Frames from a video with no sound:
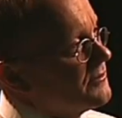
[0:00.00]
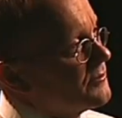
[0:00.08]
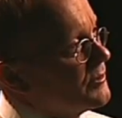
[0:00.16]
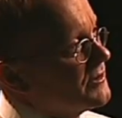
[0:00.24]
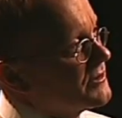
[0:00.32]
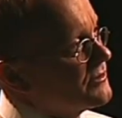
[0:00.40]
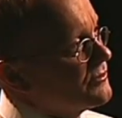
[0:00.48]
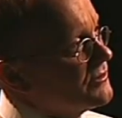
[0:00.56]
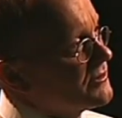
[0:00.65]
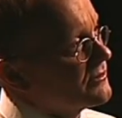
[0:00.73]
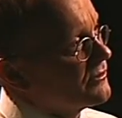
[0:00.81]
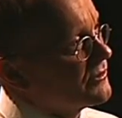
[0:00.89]
When
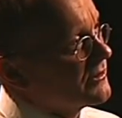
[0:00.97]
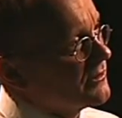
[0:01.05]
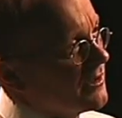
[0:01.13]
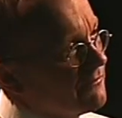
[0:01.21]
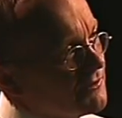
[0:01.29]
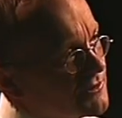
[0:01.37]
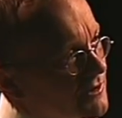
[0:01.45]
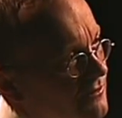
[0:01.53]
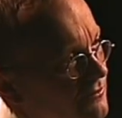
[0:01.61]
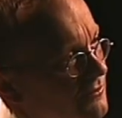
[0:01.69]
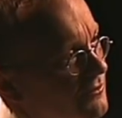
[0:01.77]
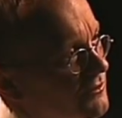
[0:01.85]
students learn to love each
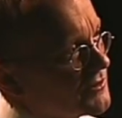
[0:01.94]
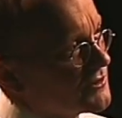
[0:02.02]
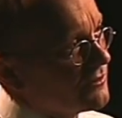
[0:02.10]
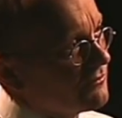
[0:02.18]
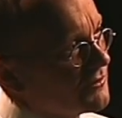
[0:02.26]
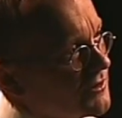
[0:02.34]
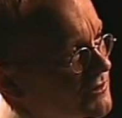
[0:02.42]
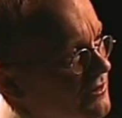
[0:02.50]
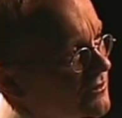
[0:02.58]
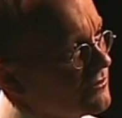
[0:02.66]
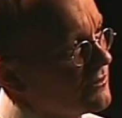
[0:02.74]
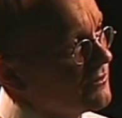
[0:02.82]
other, they're serving each
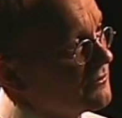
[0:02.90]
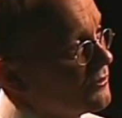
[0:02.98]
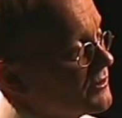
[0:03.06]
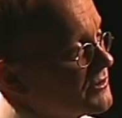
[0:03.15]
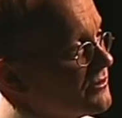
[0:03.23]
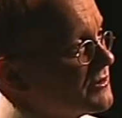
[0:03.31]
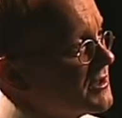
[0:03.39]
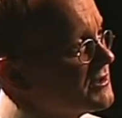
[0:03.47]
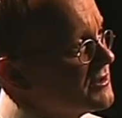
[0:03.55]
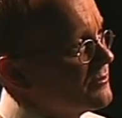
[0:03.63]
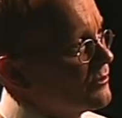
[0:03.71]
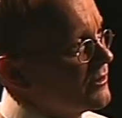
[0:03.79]
other, and of course they're
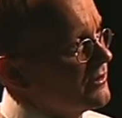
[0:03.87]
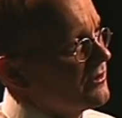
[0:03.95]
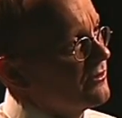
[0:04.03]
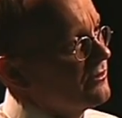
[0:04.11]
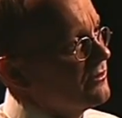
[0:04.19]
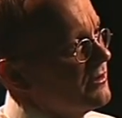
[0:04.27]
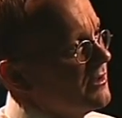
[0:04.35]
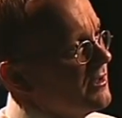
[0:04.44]
teaching one another.